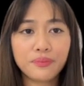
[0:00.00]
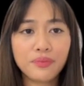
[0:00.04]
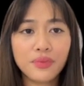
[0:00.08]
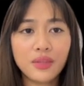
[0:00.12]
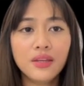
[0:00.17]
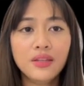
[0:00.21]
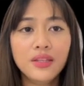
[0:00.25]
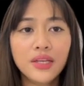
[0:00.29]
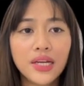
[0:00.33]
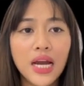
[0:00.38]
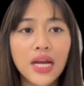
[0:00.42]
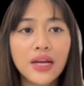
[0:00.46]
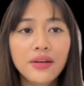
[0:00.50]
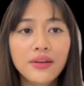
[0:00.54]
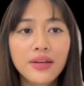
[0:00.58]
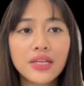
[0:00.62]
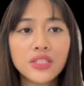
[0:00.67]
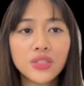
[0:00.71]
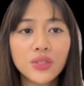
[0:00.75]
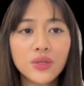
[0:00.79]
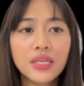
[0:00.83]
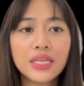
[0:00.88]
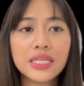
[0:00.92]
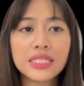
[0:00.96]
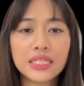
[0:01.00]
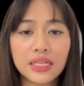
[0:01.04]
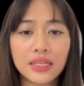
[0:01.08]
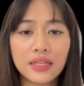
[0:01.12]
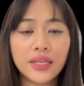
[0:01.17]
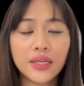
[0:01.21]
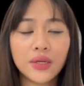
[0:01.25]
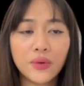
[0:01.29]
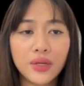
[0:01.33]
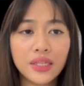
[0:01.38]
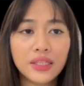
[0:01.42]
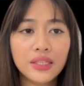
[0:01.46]
The current ratio is a
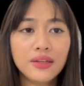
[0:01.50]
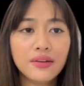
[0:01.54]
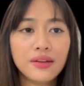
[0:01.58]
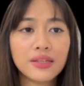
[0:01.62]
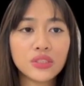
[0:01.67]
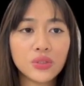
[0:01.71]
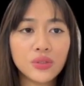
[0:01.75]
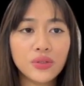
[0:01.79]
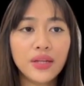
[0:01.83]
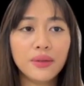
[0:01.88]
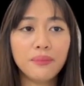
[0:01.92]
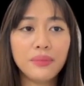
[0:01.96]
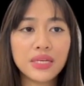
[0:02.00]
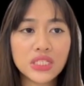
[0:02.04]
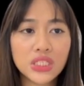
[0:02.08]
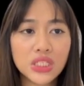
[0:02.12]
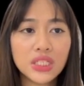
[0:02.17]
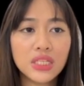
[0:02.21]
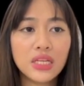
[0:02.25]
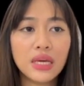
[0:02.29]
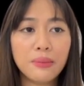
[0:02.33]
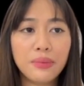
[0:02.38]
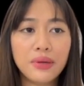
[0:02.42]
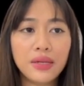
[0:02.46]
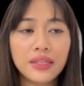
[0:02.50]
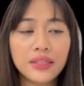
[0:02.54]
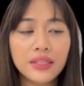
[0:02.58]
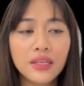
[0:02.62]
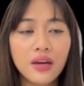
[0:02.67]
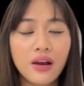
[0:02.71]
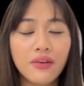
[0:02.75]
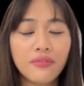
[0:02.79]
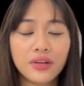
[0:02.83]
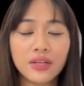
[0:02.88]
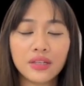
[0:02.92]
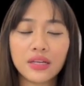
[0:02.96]
liquidity ratio that measures the
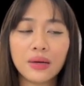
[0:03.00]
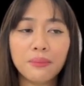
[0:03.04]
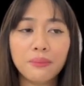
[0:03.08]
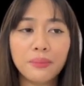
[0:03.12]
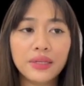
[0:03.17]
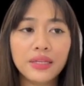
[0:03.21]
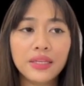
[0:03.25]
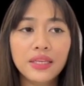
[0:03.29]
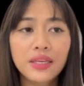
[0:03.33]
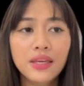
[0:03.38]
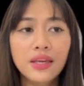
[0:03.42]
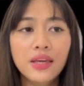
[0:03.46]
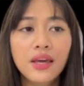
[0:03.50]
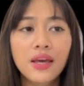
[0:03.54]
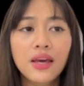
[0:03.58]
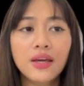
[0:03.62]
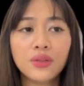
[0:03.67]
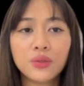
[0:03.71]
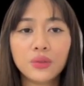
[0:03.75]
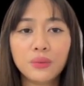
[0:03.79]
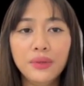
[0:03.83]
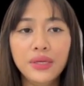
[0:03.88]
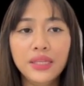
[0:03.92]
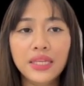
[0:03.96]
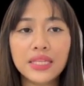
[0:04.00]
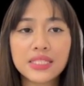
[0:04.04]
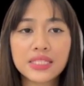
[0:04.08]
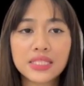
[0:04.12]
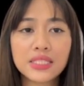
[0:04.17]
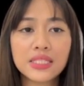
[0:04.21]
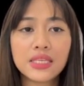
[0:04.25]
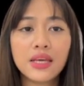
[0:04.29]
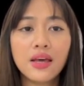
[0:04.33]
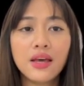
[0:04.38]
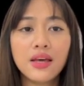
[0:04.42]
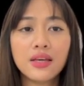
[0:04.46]
ability of a company to meet
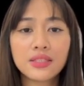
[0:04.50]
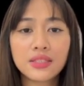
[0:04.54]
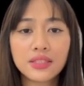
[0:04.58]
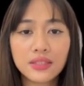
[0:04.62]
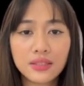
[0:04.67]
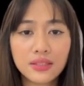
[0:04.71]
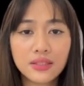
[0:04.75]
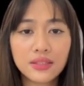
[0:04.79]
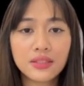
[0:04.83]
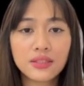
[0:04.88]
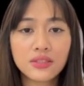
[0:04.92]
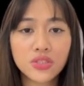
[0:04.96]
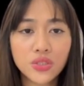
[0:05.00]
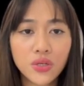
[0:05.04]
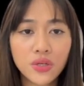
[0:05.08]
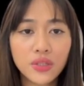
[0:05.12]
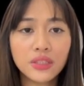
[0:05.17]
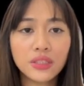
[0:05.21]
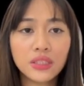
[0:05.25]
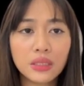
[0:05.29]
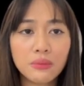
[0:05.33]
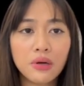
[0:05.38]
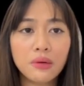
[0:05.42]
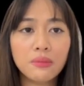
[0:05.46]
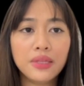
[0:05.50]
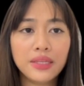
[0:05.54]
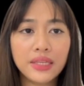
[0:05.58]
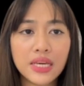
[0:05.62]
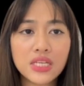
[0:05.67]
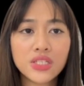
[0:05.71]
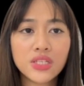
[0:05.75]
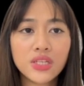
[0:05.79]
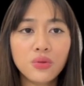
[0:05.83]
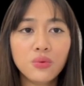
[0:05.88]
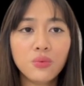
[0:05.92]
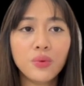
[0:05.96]
its short-term
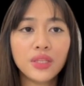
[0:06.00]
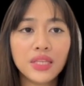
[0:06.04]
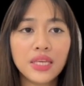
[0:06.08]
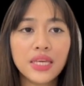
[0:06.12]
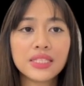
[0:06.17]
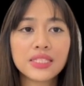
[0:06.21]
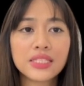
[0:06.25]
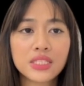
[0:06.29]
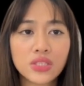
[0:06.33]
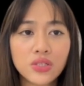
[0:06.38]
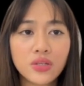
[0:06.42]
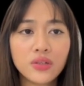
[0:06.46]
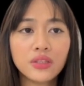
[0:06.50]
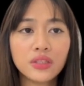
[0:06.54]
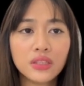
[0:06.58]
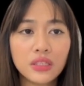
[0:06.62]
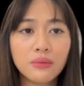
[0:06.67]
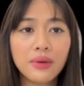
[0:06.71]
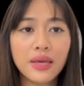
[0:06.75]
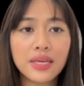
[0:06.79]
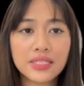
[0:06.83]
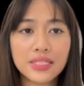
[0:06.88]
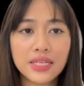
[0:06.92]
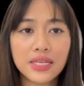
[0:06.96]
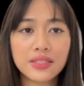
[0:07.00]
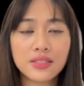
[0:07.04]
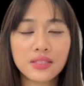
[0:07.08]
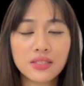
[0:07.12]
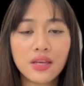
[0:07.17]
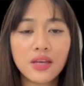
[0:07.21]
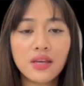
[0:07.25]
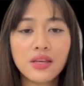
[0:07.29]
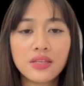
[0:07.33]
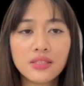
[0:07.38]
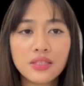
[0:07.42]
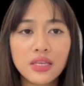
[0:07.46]
obligation with its short-term assets.
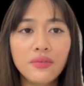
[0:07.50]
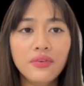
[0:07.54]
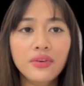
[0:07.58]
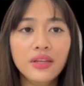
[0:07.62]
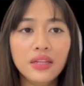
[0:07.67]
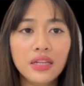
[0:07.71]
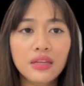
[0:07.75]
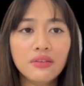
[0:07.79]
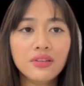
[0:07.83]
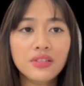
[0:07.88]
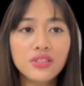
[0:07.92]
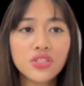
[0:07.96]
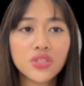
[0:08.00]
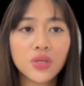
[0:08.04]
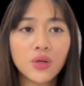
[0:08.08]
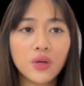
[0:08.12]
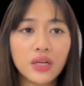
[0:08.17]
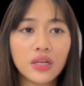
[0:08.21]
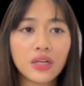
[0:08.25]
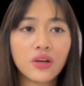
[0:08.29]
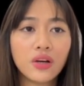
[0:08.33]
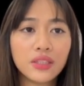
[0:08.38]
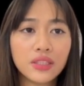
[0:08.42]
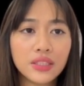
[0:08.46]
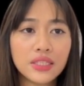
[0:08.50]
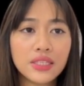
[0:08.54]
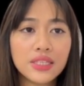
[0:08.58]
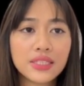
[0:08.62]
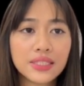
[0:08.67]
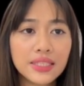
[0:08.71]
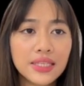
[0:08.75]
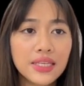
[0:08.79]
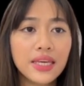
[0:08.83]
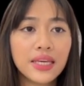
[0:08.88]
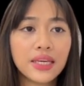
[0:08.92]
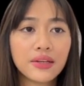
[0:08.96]
7-Eleven show a
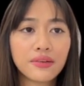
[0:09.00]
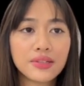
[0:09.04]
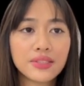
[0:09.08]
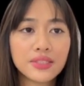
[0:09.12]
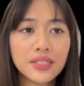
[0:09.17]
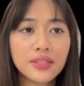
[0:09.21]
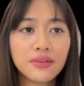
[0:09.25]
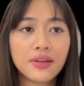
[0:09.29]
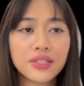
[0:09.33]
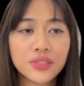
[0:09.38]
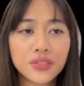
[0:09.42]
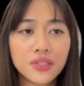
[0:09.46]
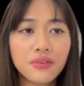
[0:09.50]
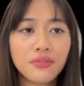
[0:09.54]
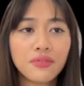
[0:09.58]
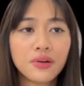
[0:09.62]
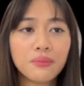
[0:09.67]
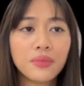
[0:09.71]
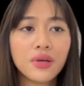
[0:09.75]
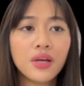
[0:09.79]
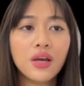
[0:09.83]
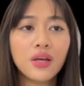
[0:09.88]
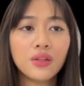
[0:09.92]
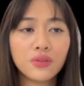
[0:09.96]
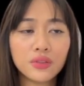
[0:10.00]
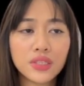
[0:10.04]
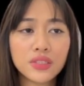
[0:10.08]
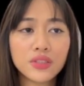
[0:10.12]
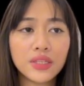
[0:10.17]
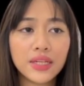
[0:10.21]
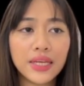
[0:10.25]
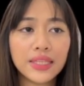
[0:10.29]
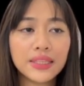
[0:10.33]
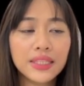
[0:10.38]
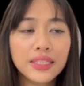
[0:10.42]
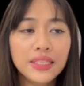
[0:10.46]
continuously increasing ratio from
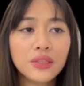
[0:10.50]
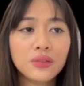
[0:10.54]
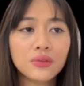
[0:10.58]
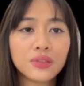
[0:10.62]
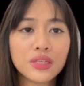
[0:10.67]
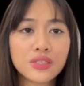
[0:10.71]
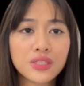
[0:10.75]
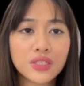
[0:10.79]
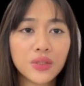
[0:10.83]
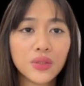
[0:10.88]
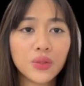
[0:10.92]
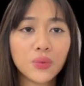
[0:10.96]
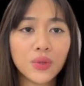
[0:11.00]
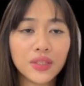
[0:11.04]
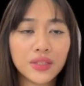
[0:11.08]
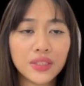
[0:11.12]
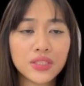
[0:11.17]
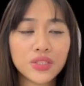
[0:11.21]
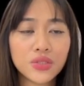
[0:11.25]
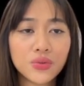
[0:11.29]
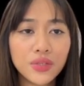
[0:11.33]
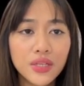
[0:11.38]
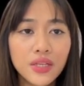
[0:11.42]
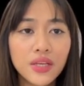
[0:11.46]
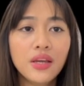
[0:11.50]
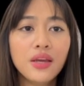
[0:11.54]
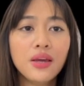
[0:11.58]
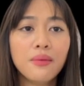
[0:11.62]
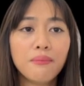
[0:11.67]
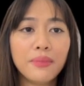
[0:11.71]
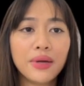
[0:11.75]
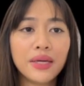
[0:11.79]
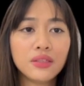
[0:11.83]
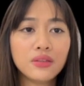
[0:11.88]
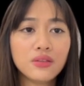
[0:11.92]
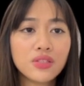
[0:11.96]

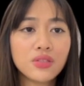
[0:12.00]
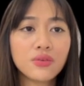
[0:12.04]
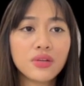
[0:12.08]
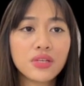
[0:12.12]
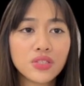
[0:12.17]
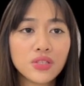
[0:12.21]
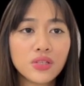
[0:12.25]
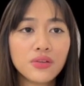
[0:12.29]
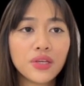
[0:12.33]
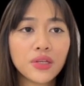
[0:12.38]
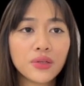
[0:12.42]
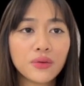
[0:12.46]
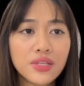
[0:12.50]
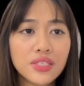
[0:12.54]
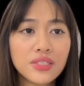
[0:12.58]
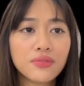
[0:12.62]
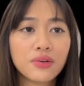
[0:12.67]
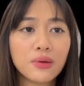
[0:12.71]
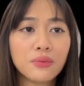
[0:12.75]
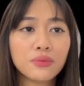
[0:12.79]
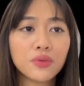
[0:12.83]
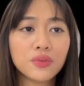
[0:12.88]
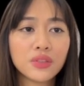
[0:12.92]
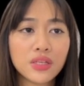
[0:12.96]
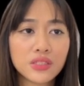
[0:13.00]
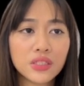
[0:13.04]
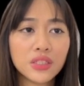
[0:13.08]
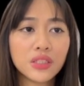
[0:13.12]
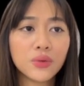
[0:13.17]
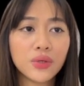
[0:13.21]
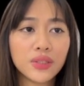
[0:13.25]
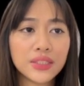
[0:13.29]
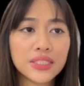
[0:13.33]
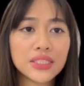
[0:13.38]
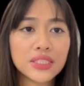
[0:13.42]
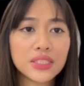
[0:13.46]
2019-2023. Minus ratio decreased from
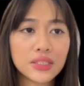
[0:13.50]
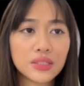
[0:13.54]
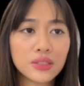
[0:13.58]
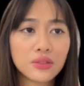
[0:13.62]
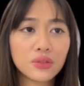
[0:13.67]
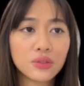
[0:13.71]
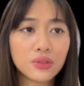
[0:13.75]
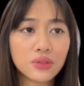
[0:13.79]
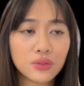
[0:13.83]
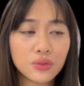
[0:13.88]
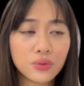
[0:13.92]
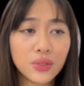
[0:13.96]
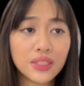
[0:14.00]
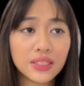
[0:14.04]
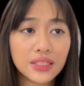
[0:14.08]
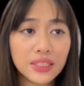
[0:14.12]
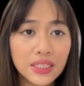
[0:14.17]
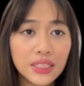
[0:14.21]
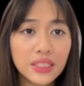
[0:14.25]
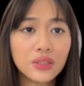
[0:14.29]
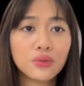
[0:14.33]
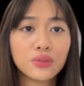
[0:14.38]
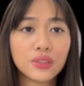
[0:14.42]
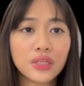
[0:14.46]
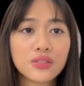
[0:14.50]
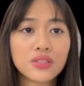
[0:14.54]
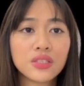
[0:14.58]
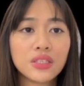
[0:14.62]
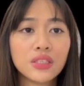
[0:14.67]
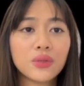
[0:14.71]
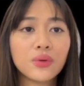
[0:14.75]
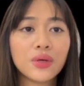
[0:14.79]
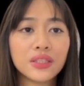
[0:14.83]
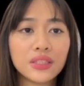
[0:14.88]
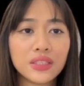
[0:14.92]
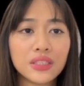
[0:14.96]

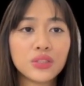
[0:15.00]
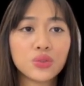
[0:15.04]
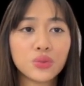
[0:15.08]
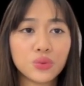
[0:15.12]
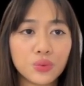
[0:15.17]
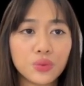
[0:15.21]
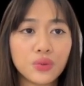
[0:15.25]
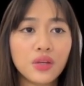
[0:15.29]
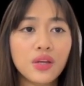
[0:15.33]
2020-2022.